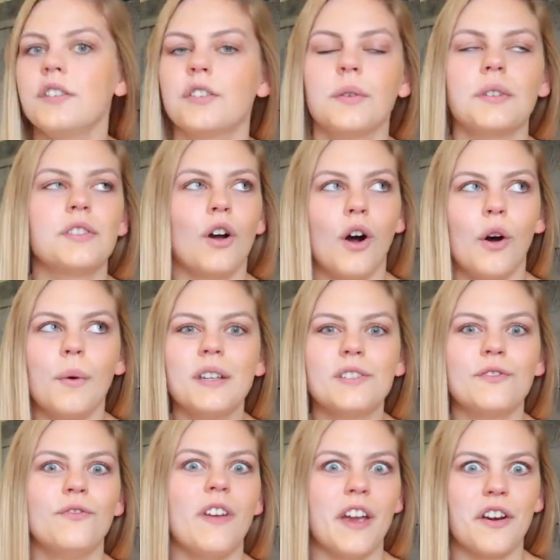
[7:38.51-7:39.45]
So it's
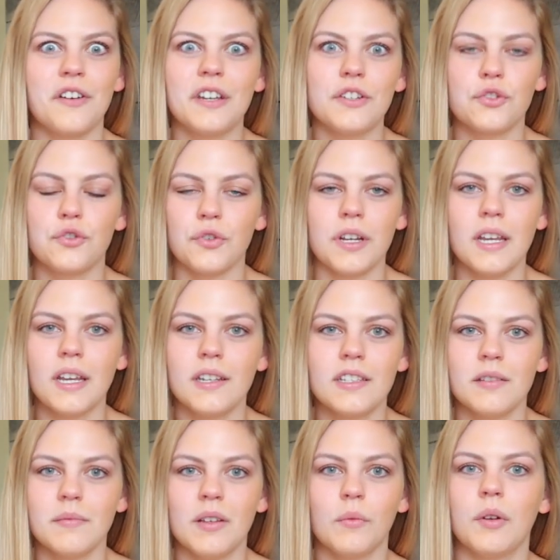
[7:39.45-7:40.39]
always very
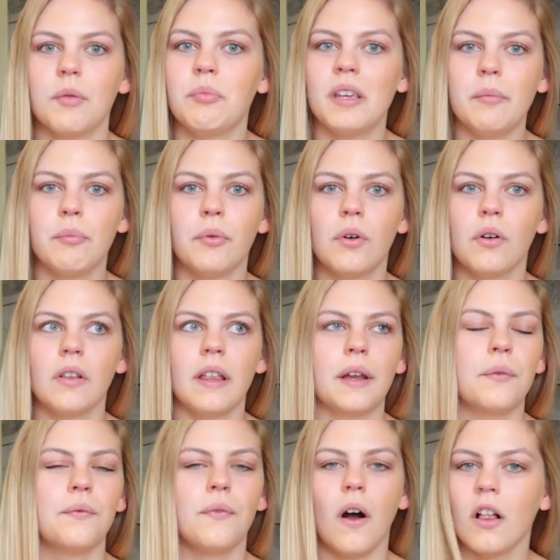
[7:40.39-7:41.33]
intriguing to me when people
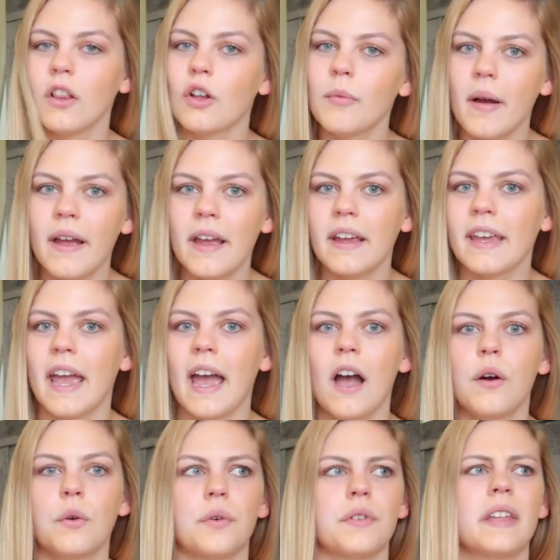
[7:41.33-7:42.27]
like follow my
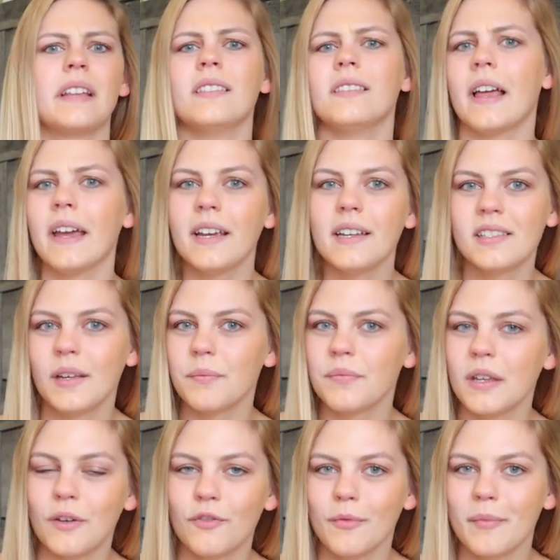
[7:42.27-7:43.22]
account or they like
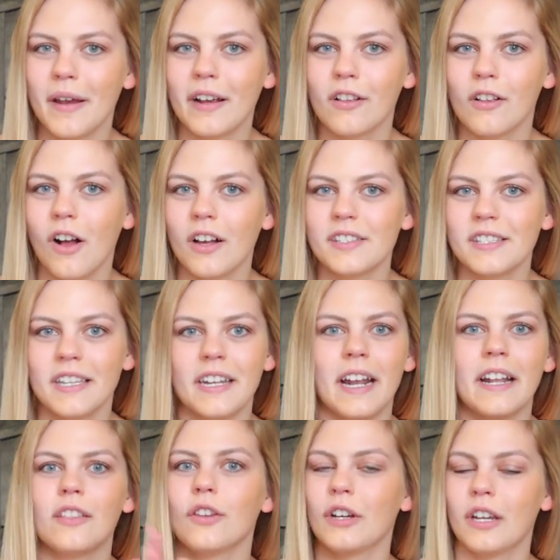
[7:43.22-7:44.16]
something from my closet
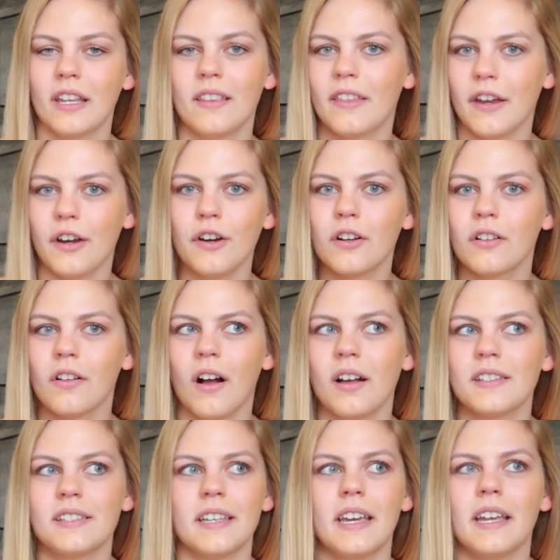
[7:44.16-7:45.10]
and I look at their
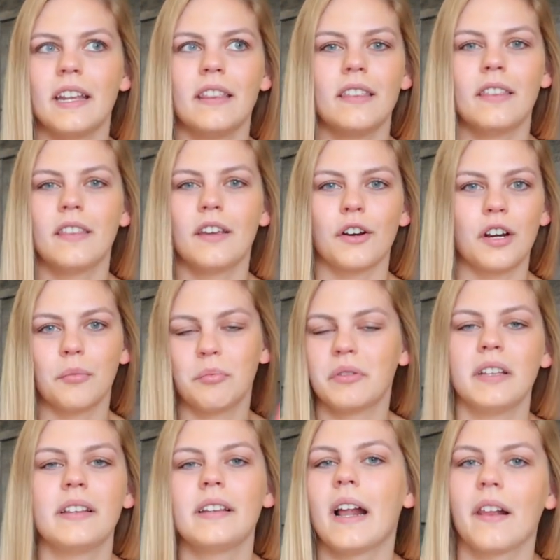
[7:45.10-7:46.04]
closet and they're
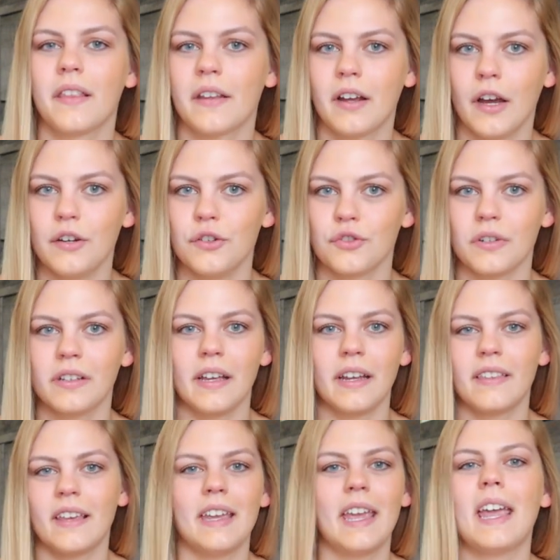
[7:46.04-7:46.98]
completely out of the country.
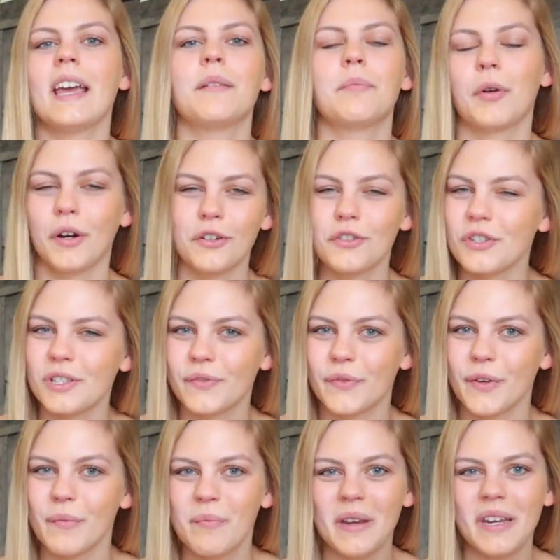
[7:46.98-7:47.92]
Like they can't purchase
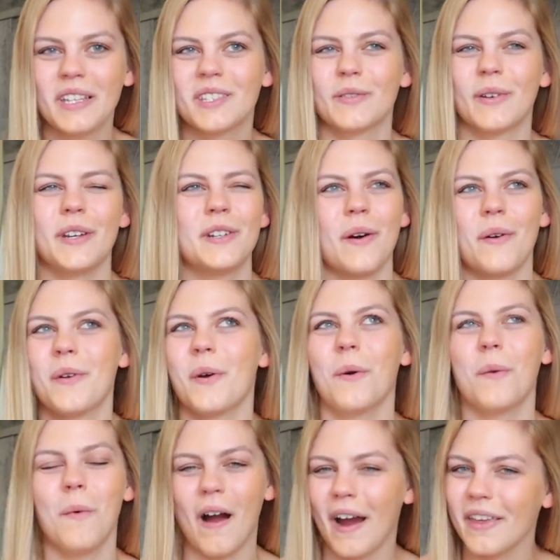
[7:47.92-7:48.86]
from me so I don't
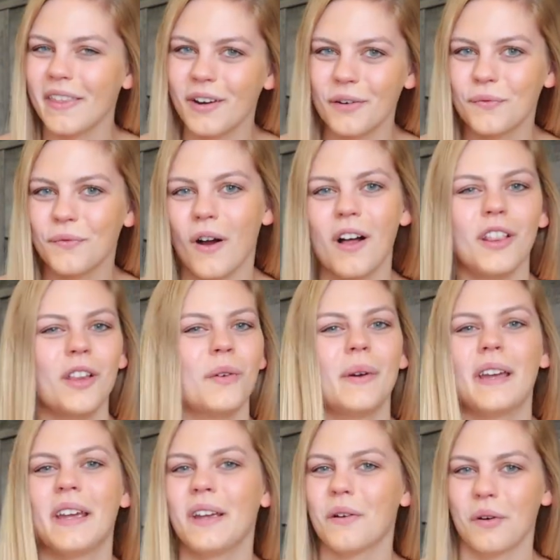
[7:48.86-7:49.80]
know why they're
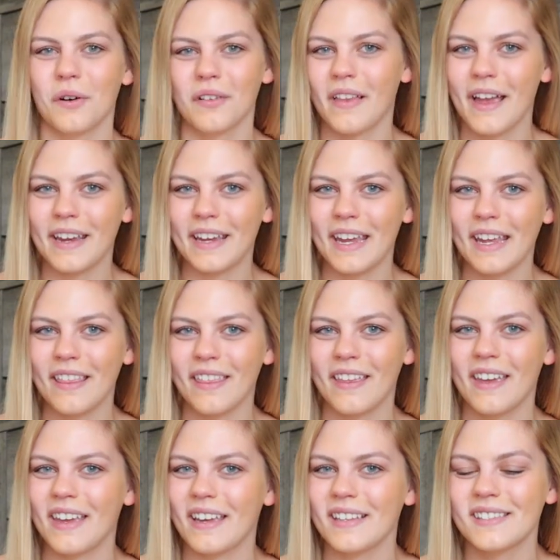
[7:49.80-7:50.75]
following or liking
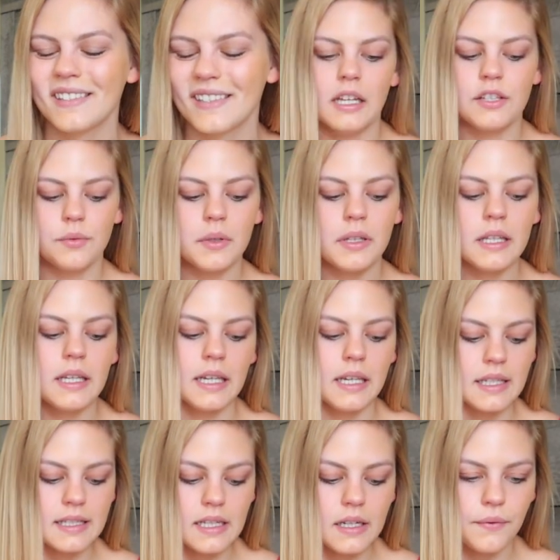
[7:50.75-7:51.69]
things. It's really
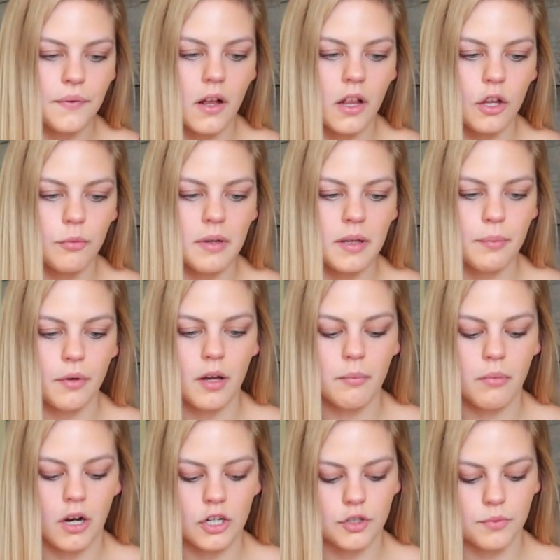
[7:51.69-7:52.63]
easy to follow people
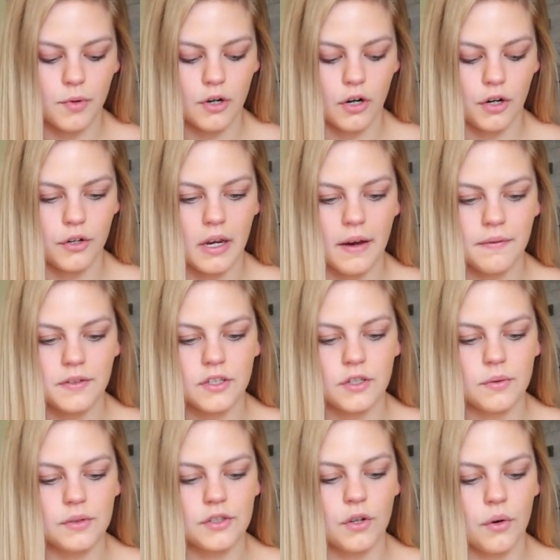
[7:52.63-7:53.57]
on Poshmark. All you have to
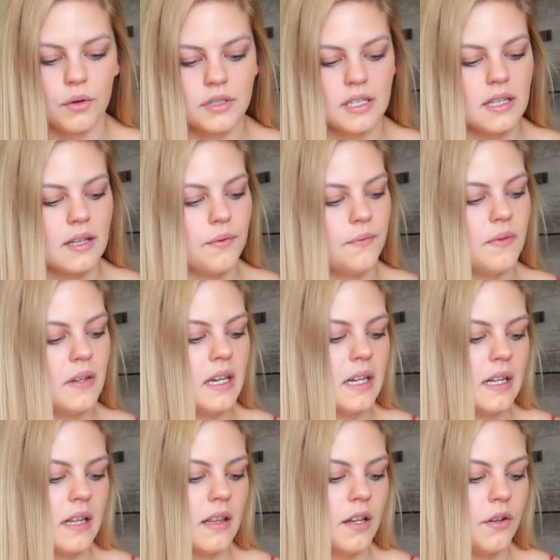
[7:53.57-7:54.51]
do is go to the
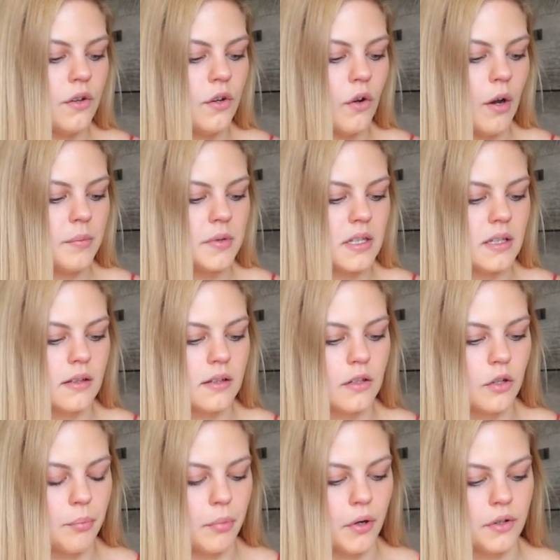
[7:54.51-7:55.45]
feed and then you go up to the
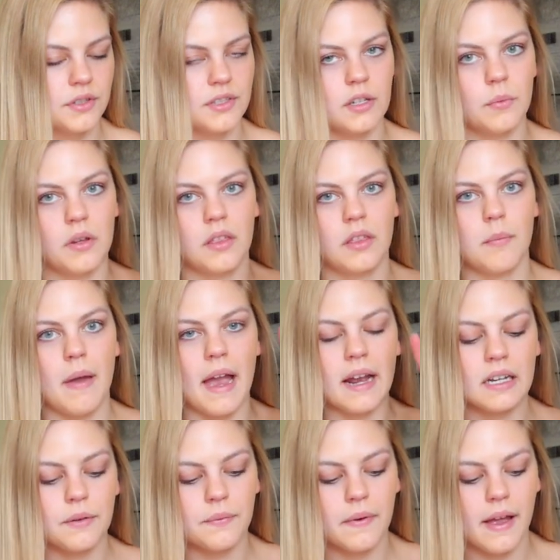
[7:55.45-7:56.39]
little person with the
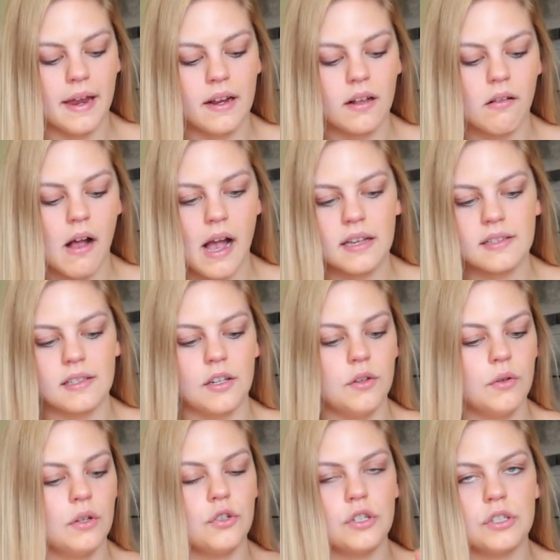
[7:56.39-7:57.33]
magnifying glass
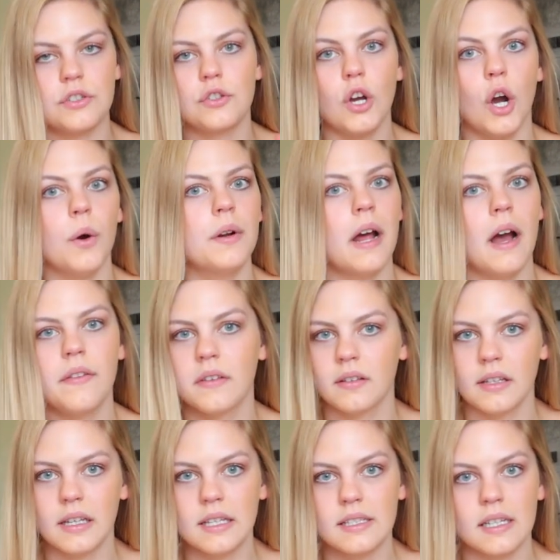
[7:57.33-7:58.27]
and you can just go down
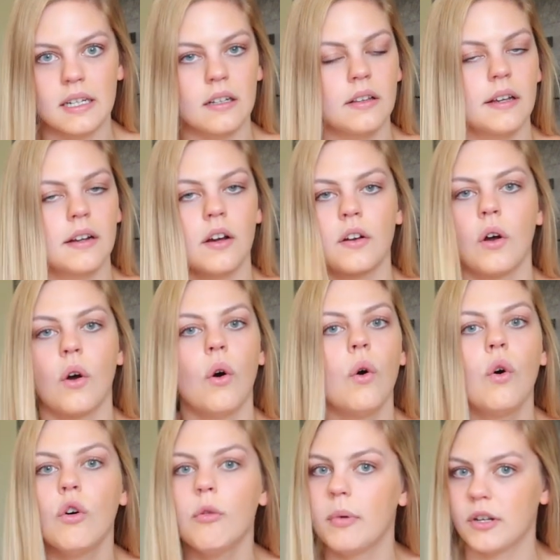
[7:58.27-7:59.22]
the list and click on a
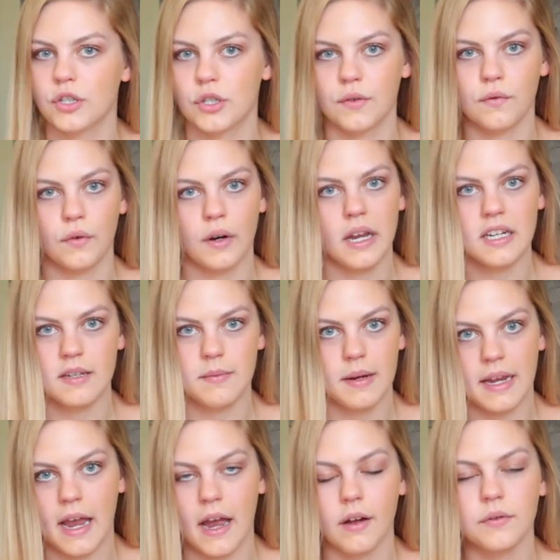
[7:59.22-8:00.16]
whole bunch of random
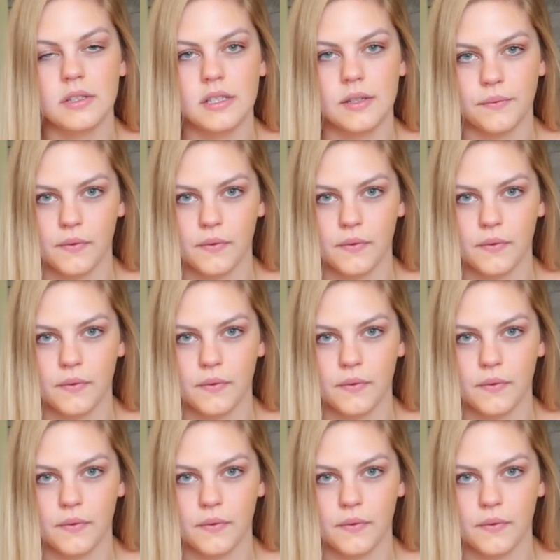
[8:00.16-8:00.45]
accounts